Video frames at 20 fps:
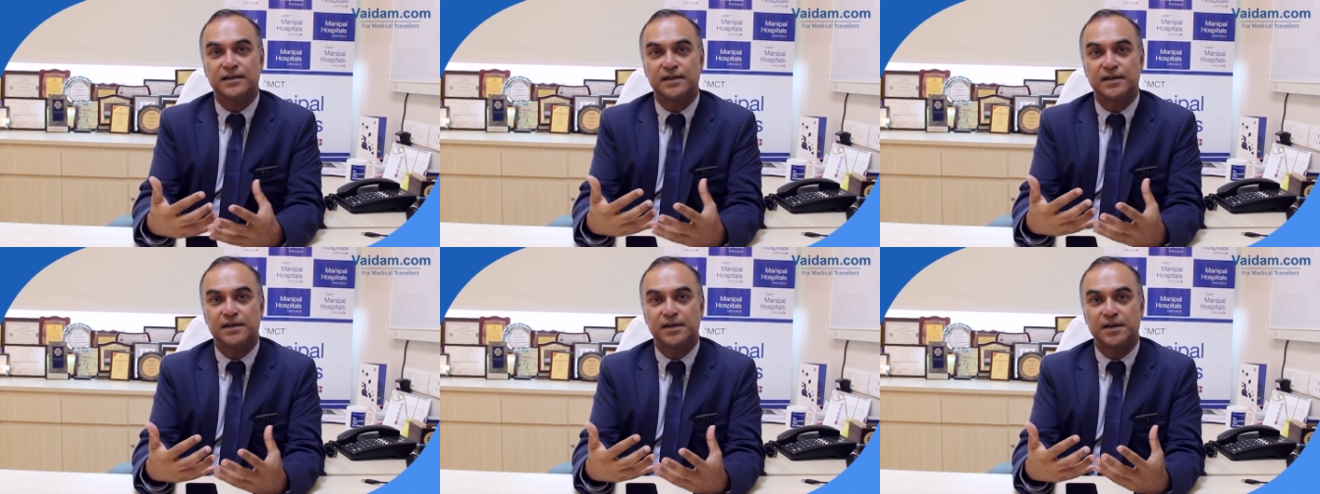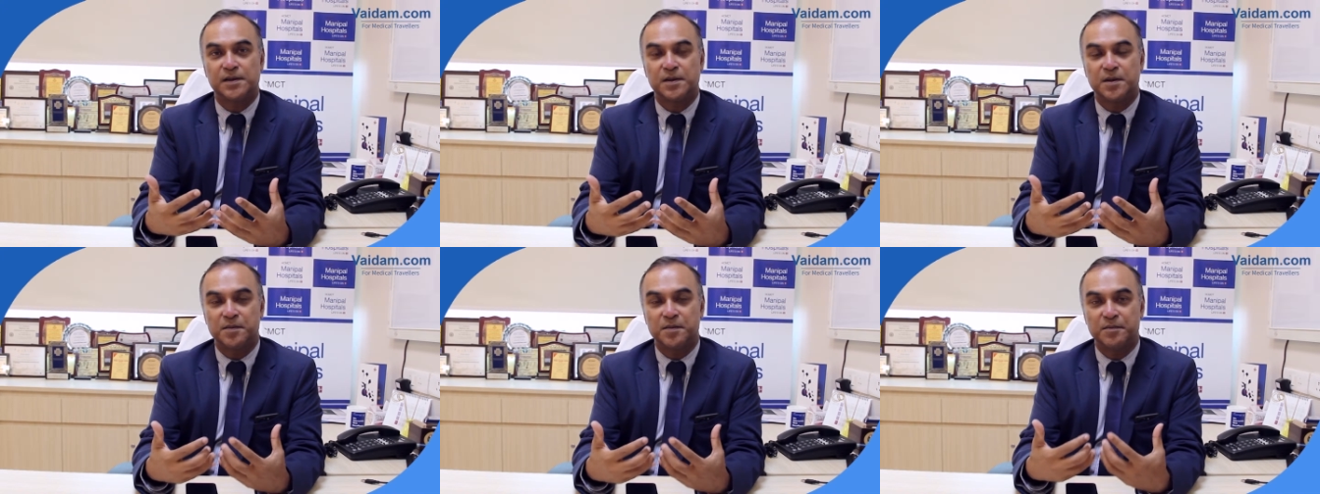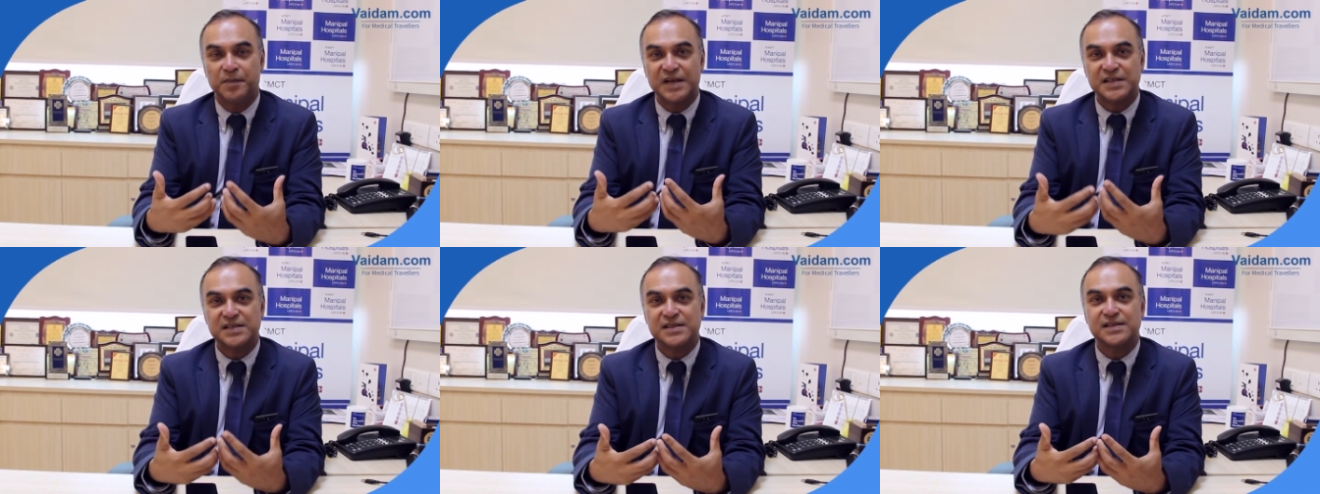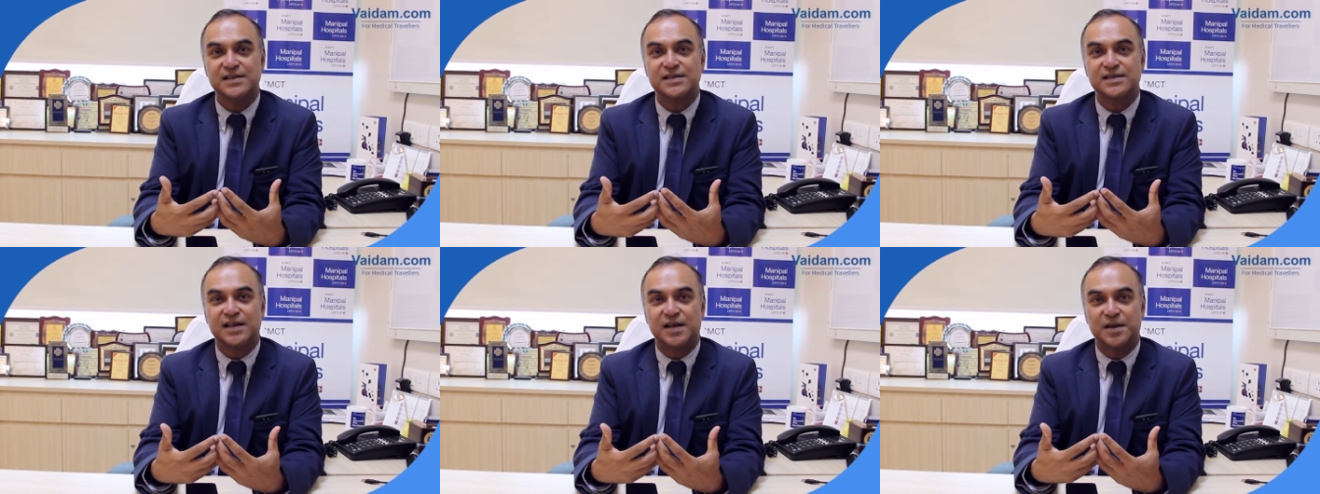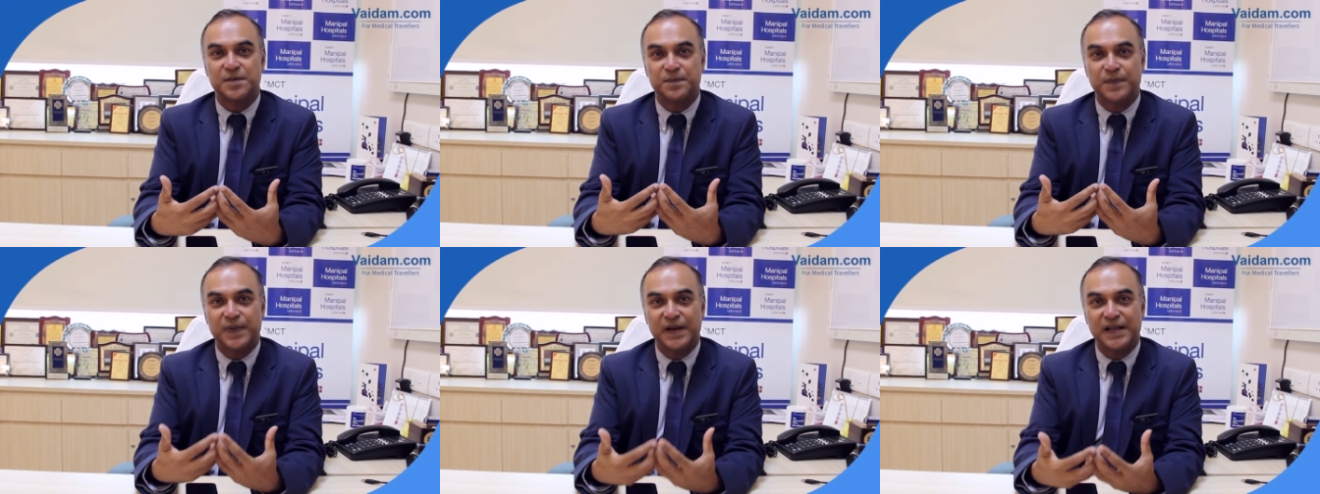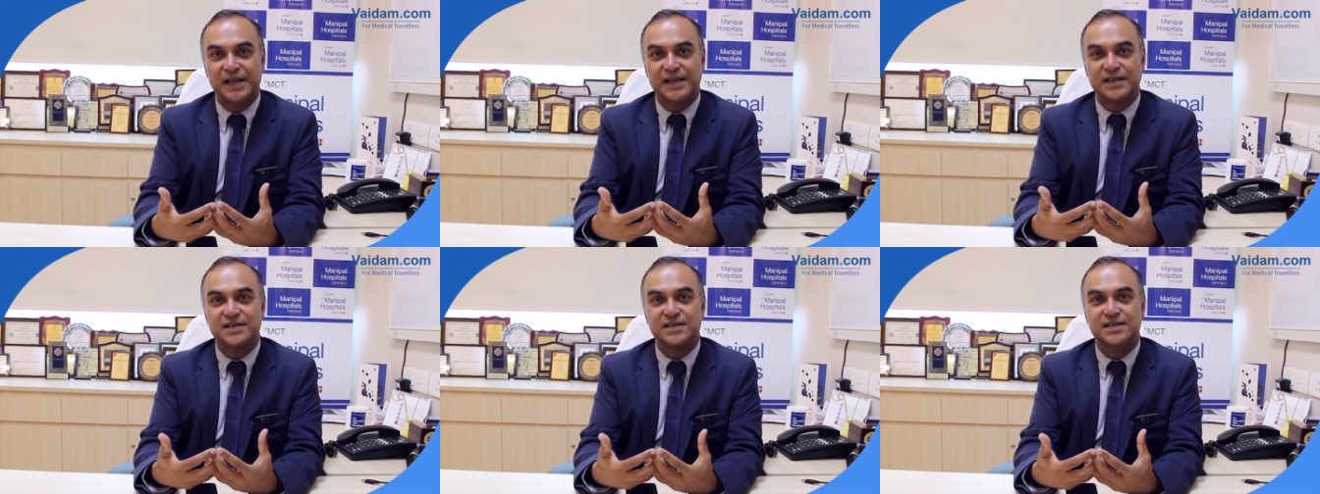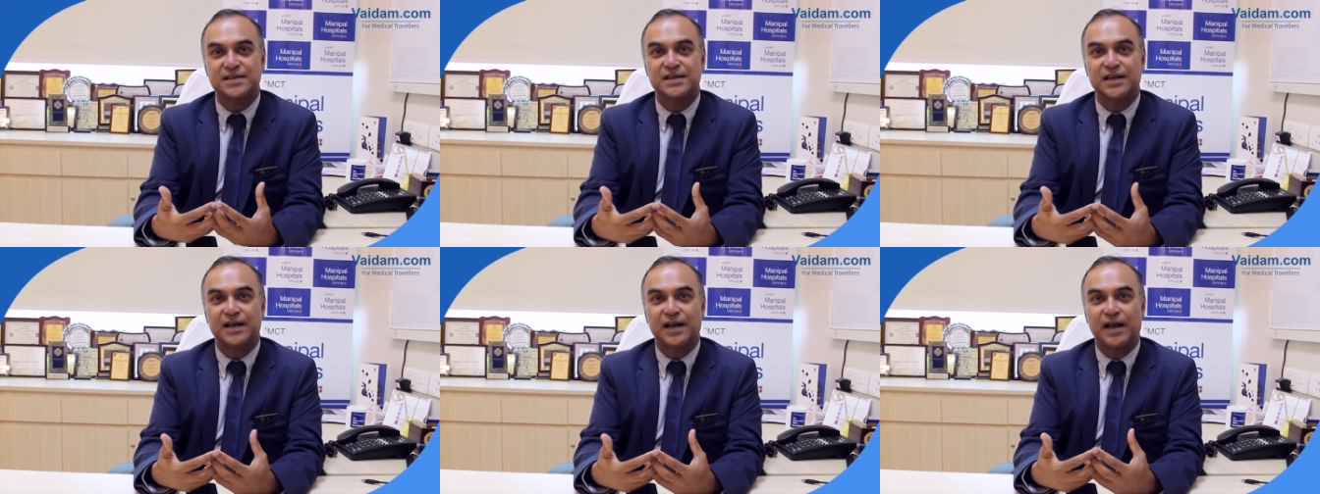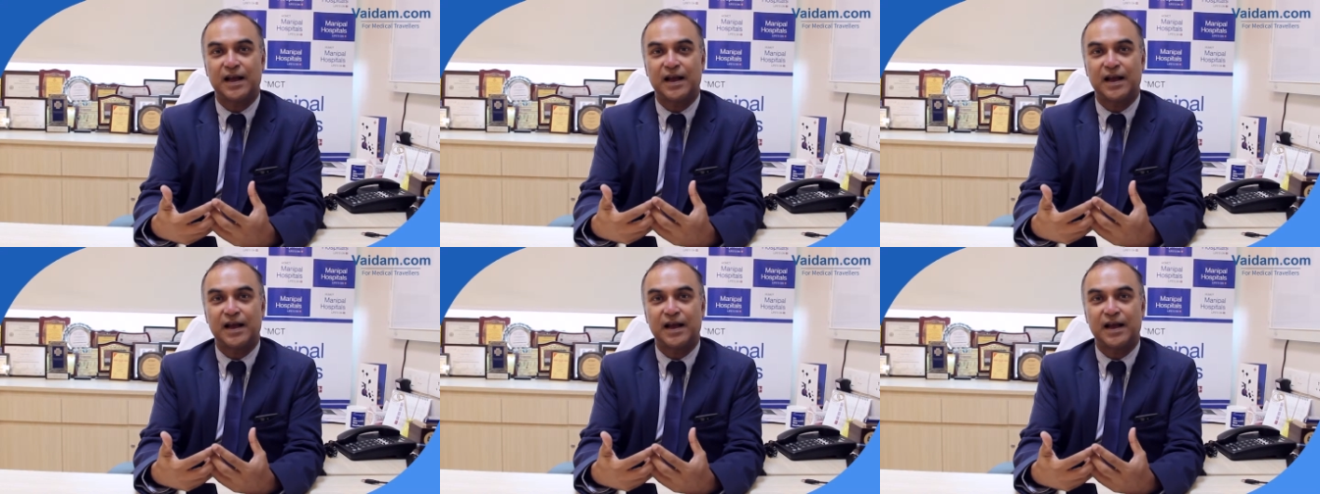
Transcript: the muscles are placed